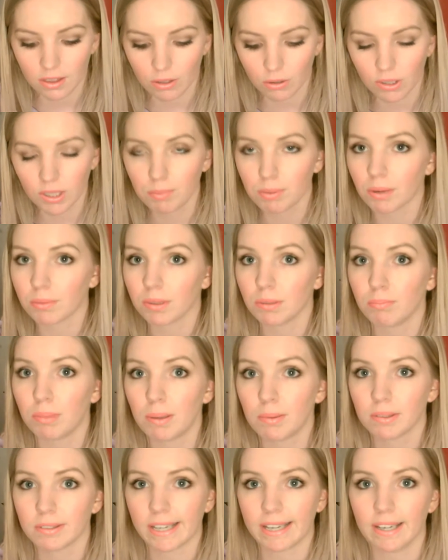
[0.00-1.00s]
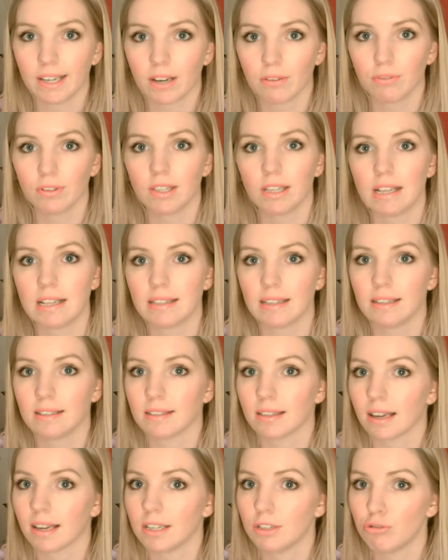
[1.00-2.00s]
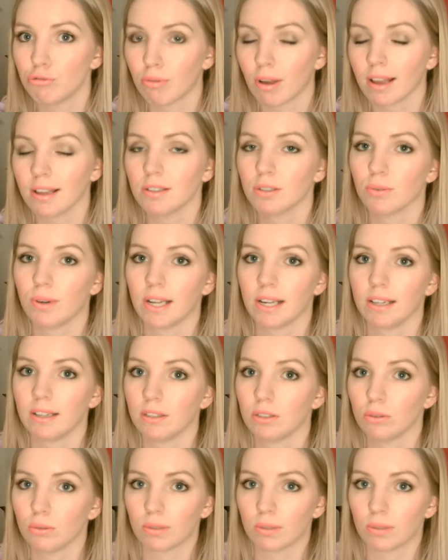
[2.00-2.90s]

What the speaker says: The only problem people tend to have with this is that it dries quickly,